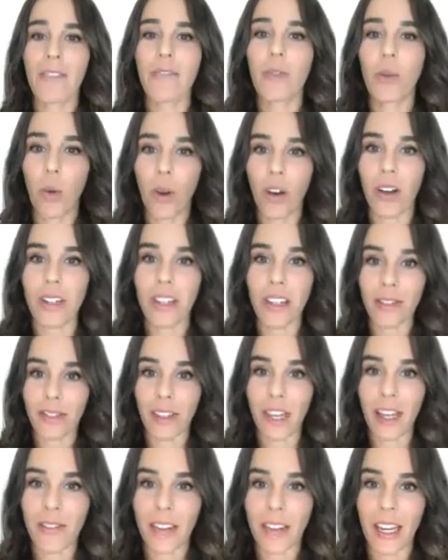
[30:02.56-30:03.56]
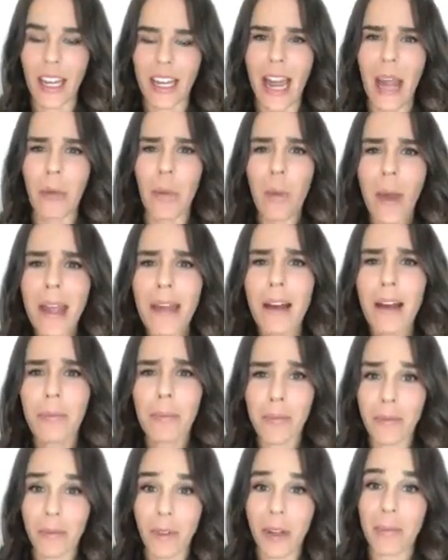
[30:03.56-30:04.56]
quality of life again. I wake up
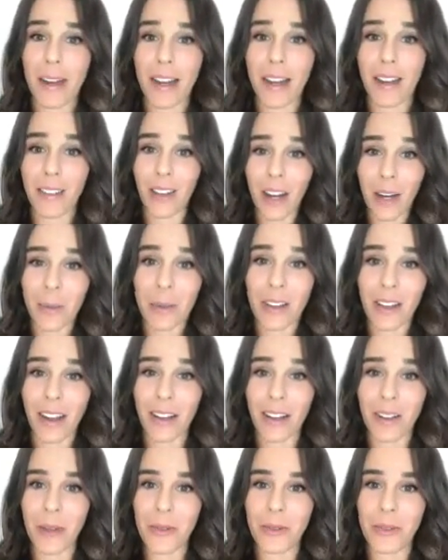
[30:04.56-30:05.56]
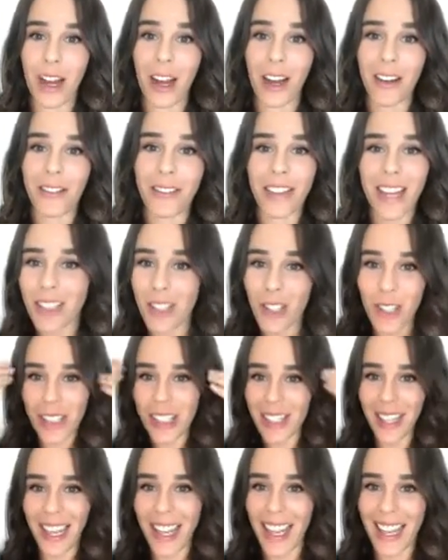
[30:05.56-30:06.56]
before my alarm clock goes off. That
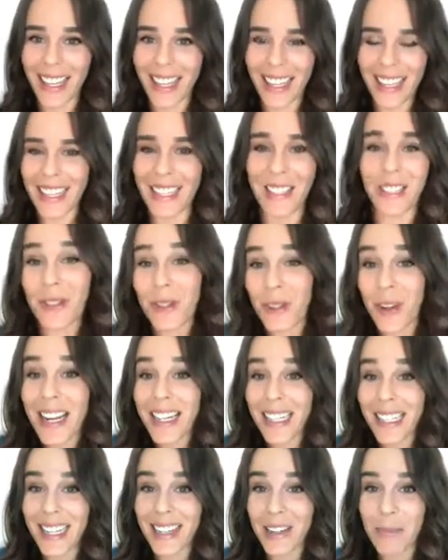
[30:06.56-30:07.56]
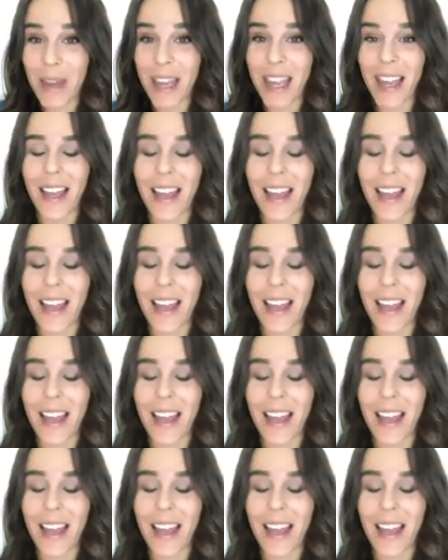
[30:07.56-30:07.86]
just like is crazy to me.